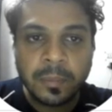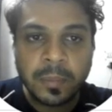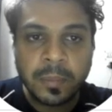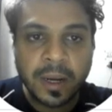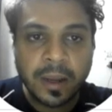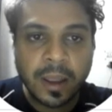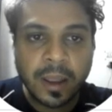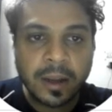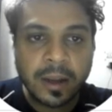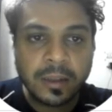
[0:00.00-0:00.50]

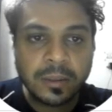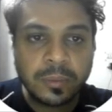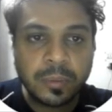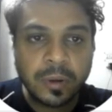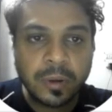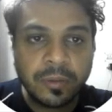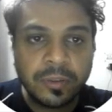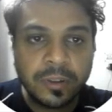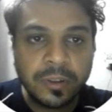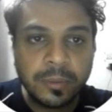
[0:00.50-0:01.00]
meta ads
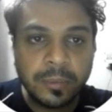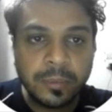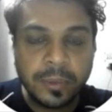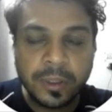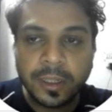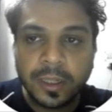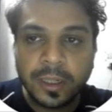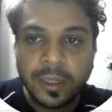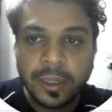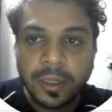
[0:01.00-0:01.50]

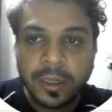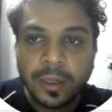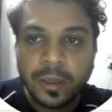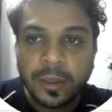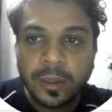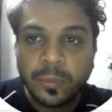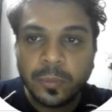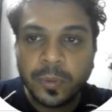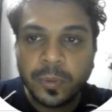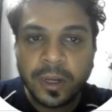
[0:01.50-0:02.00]
profitably.
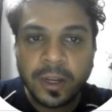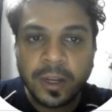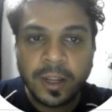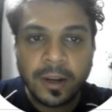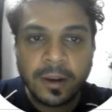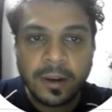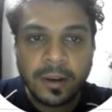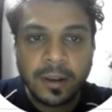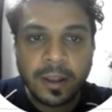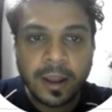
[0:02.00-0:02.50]
We
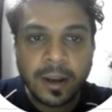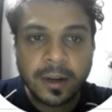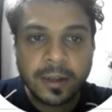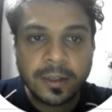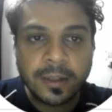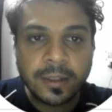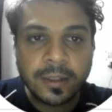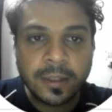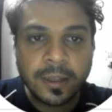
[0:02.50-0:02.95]
need that,